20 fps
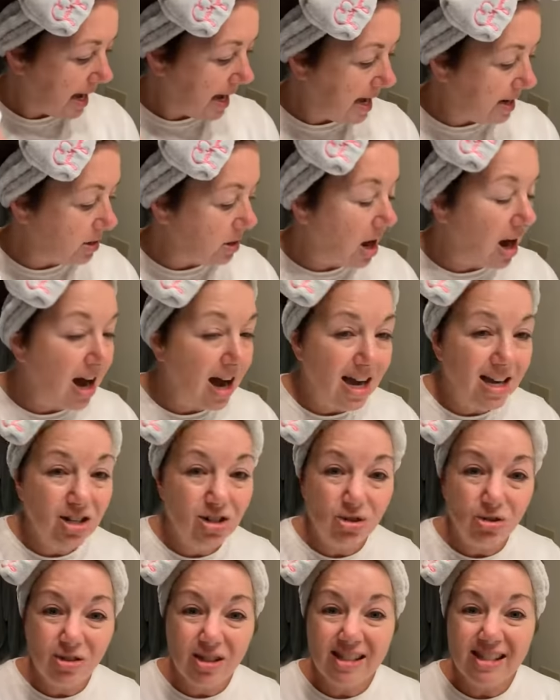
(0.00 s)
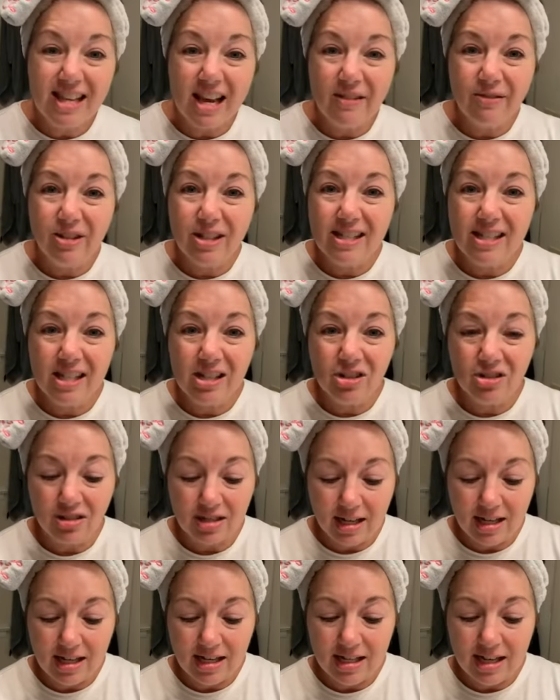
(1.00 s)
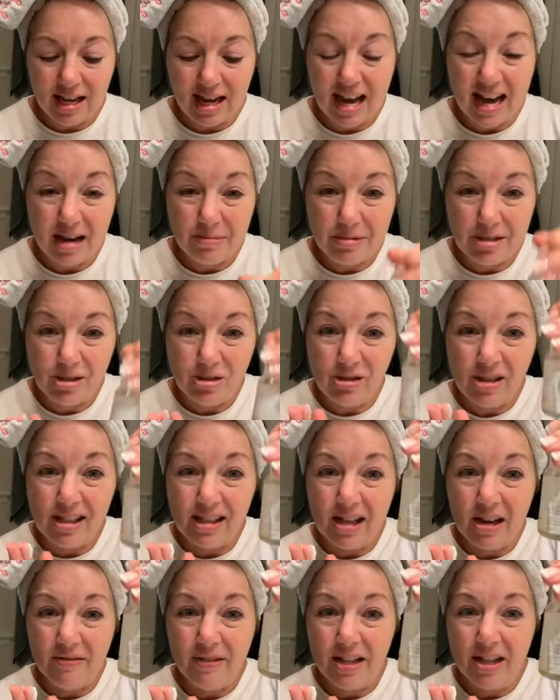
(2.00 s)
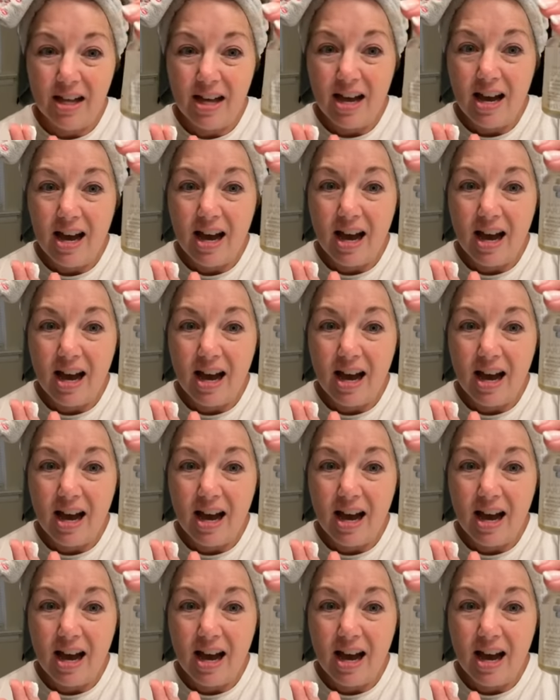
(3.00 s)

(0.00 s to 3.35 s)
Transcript: and I do this every single night and I absolutely love it.